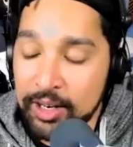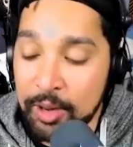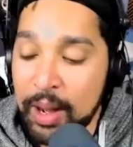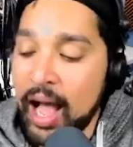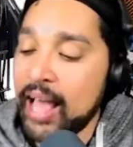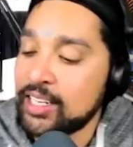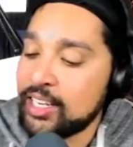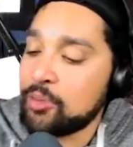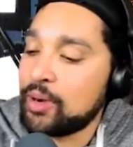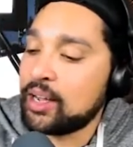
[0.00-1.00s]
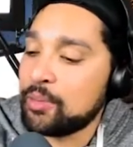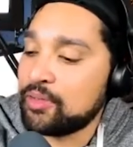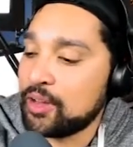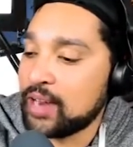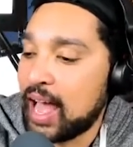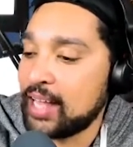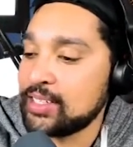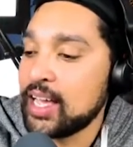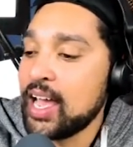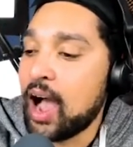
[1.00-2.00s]
No, but I had a jailbreak on my phone
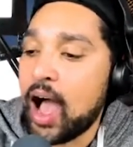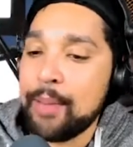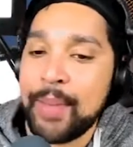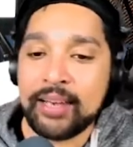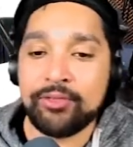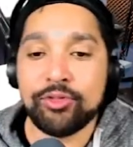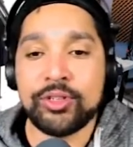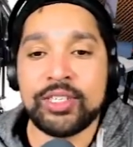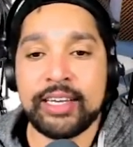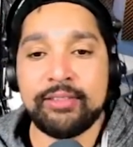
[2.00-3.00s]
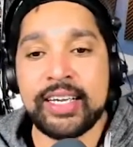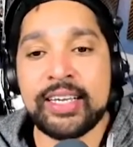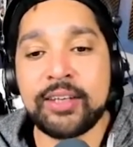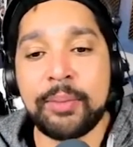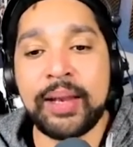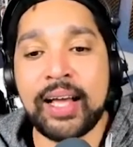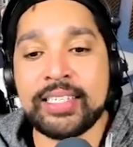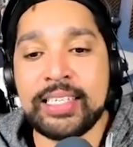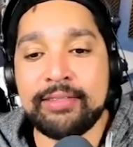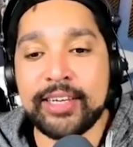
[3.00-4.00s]
and I made rude Siri. So I'd be like,
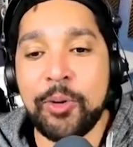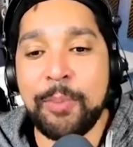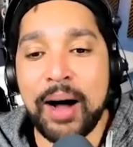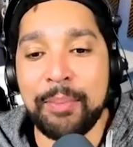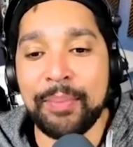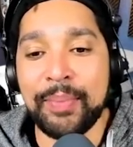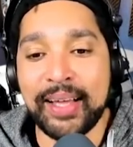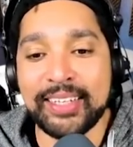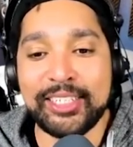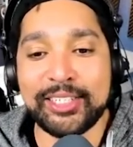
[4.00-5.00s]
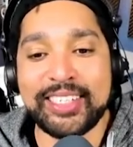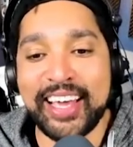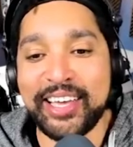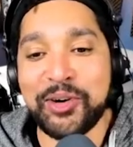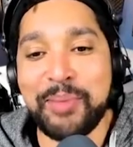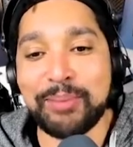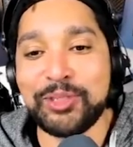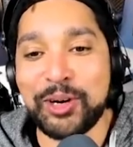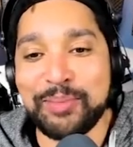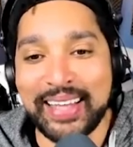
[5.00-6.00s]
"Siri, your mum," and she'd say your mum
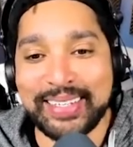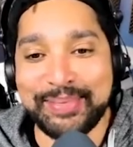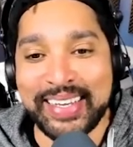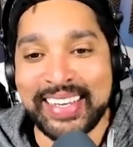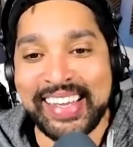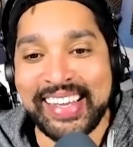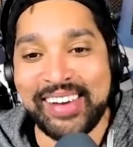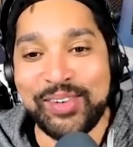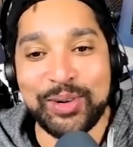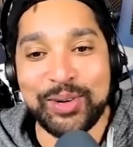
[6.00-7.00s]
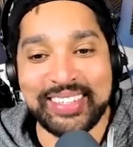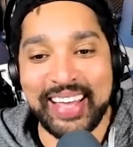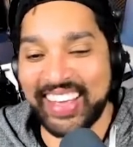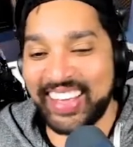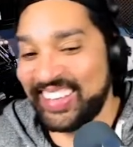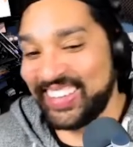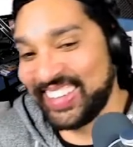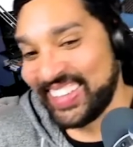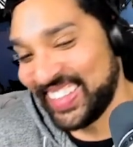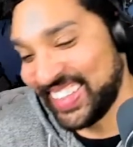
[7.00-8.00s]
joke back to me all the time.
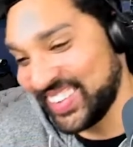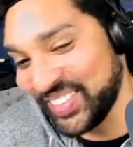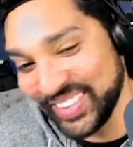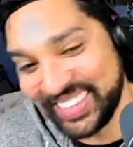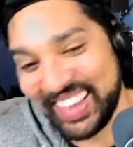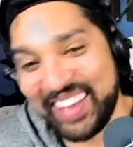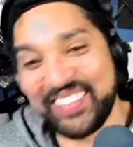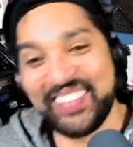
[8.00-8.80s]
All the time.